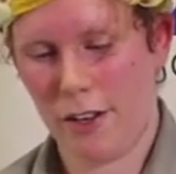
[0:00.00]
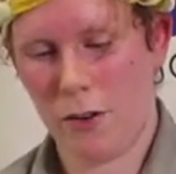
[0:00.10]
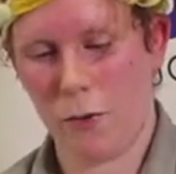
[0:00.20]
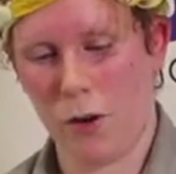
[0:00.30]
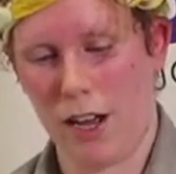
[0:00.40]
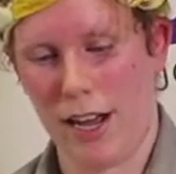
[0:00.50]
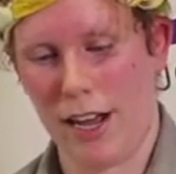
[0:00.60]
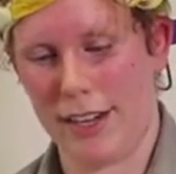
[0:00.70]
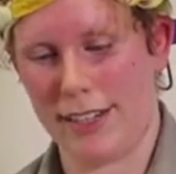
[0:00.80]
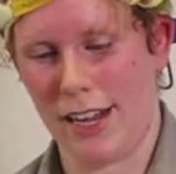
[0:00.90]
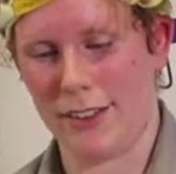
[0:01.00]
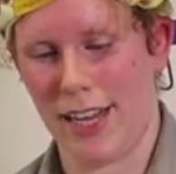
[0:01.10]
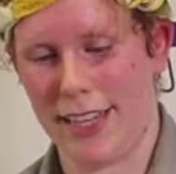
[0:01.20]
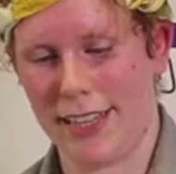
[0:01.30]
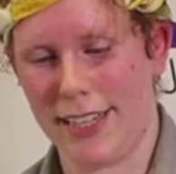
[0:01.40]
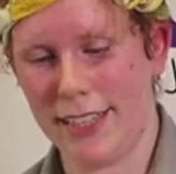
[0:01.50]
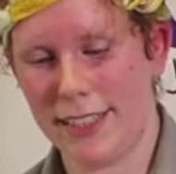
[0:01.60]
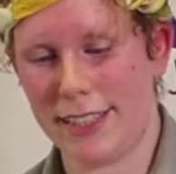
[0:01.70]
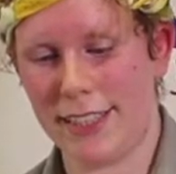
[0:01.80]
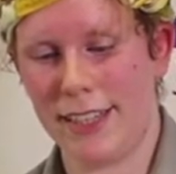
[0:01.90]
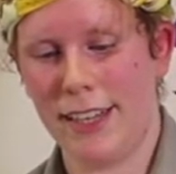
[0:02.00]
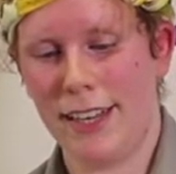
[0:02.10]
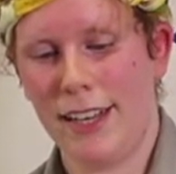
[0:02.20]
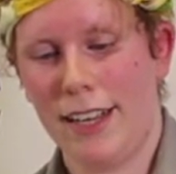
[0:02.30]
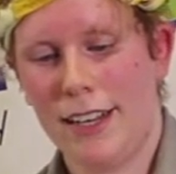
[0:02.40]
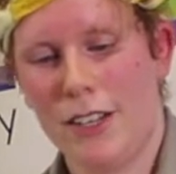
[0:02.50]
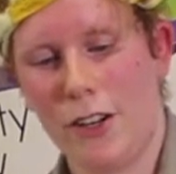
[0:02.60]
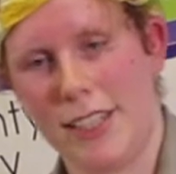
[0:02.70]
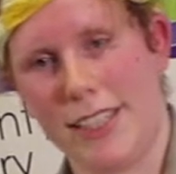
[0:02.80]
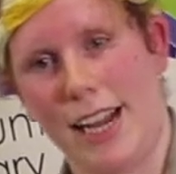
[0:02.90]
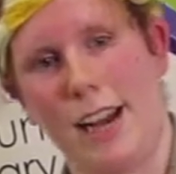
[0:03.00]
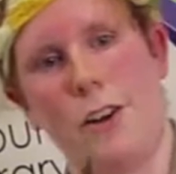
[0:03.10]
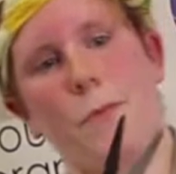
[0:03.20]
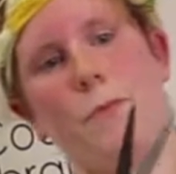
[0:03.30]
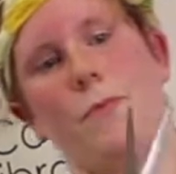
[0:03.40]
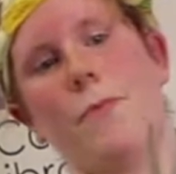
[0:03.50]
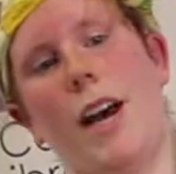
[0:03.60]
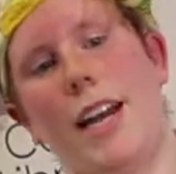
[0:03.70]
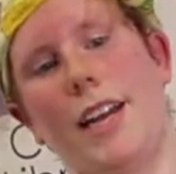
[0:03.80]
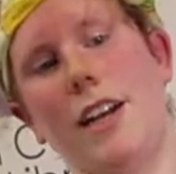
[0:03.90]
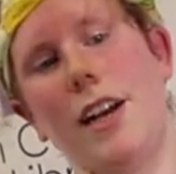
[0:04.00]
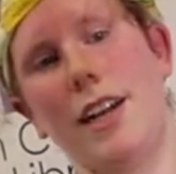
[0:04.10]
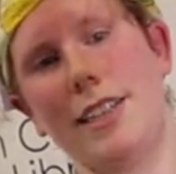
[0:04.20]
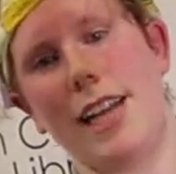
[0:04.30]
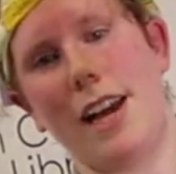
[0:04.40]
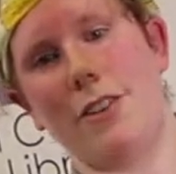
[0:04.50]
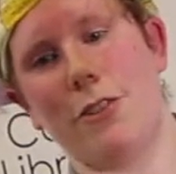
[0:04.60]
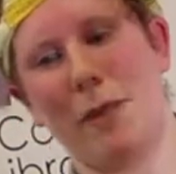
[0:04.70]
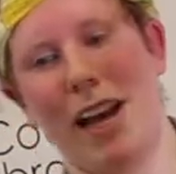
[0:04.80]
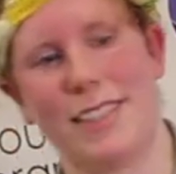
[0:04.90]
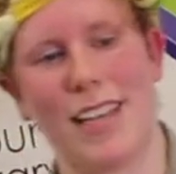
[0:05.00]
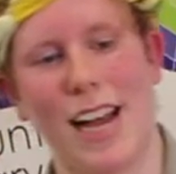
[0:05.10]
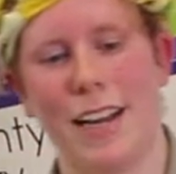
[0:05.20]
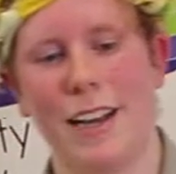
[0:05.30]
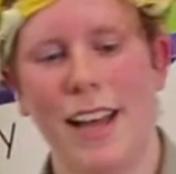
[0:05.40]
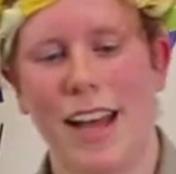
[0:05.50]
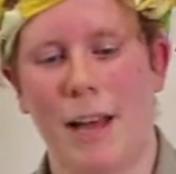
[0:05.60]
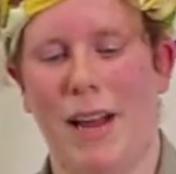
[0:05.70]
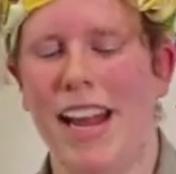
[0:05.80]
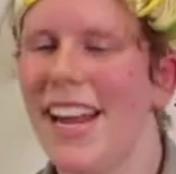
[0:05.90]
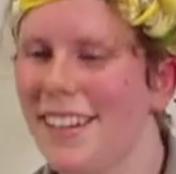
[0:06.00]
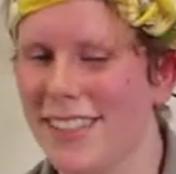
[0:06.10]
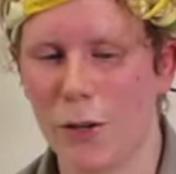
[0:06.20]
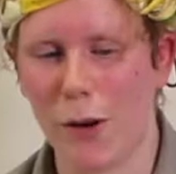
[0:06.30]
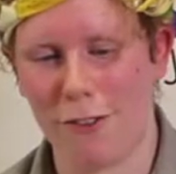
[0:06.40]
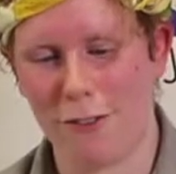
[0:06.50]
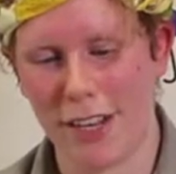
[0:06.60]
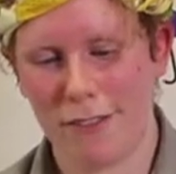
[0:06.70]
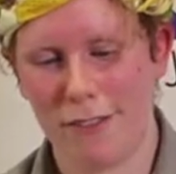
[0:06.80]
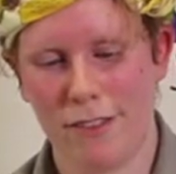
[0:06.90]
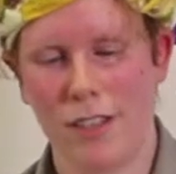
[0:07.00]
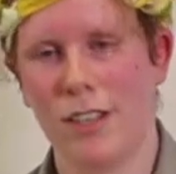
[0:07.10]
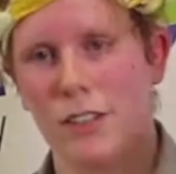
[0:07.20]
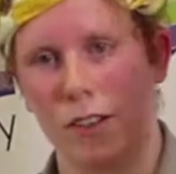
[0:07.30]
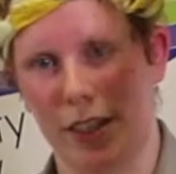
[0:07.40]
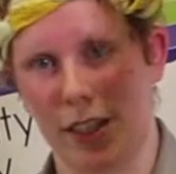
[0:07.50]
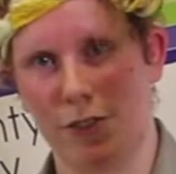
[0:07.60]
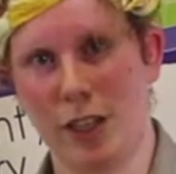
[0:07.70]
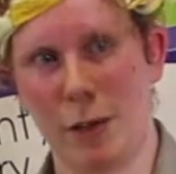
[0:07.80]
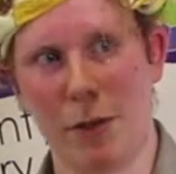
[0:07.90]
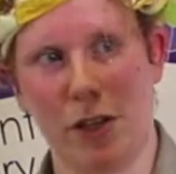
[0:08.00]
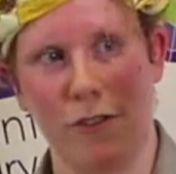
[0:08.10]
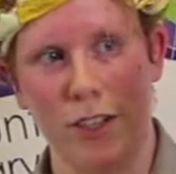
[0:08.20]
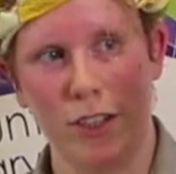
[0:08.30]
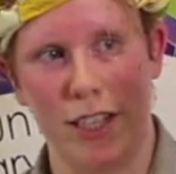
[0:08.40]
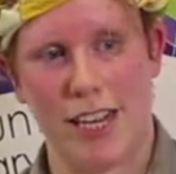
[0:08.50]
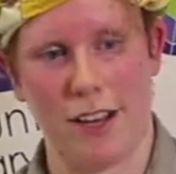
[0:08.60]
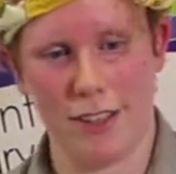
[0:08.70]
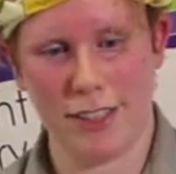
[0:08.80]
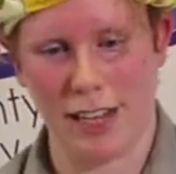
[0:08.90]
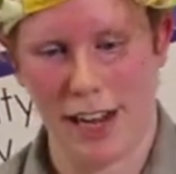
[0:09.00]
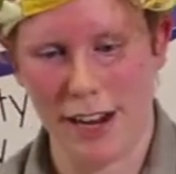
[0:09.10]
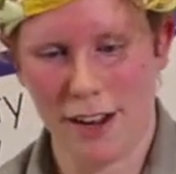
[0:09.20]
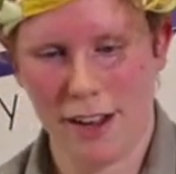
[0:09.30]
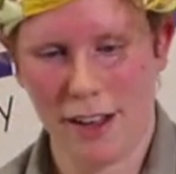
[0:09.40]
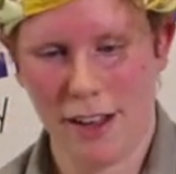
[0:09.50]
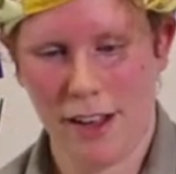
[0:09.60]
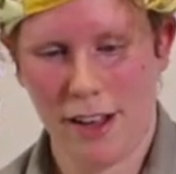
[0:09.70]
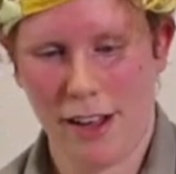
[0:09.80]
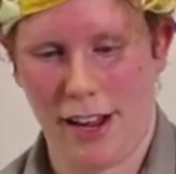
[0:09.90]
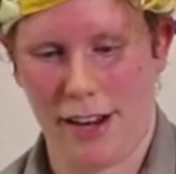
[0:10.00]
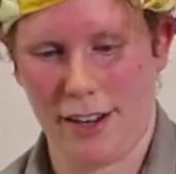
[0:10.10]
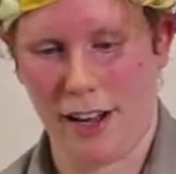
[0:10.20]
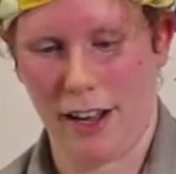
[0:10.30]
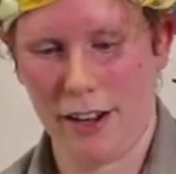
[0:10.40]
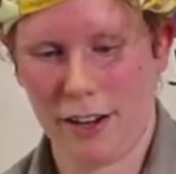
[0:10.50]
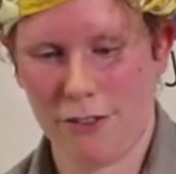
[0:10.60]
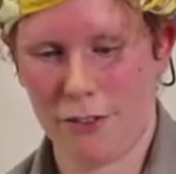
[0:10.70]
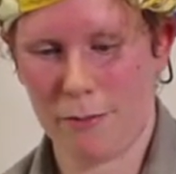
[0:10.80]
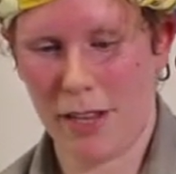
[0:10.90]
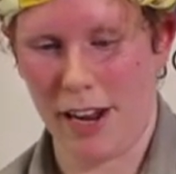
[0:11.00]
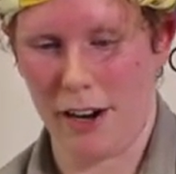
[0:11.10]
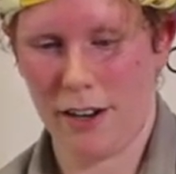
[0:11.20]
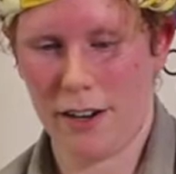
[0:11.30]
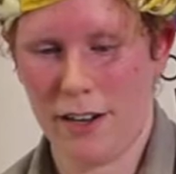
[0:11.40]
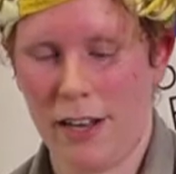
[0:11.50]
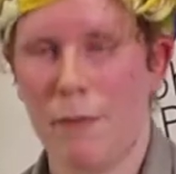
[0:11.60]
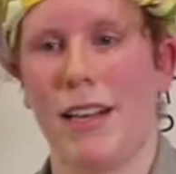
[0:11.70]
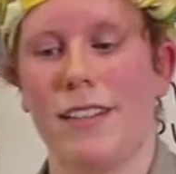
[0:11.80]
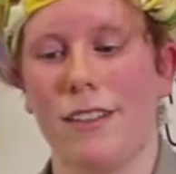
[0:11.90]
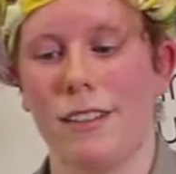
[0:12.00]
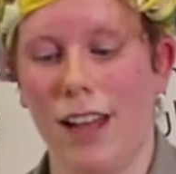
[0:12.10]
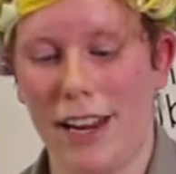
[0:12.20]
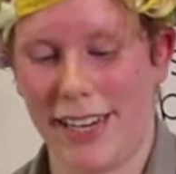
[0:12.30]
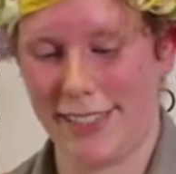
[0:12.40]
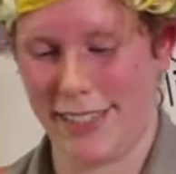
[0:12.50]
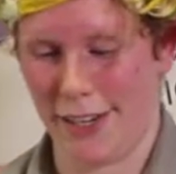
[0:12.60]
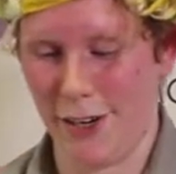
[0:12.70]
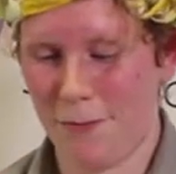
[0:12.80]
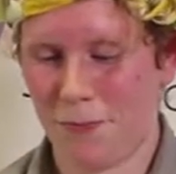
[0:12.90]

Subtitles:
right down like this. Notice how I cut down from that side and my hand doesn't quite fit, so I just flip it over to the other side and cut from there. Makes it a lot easier.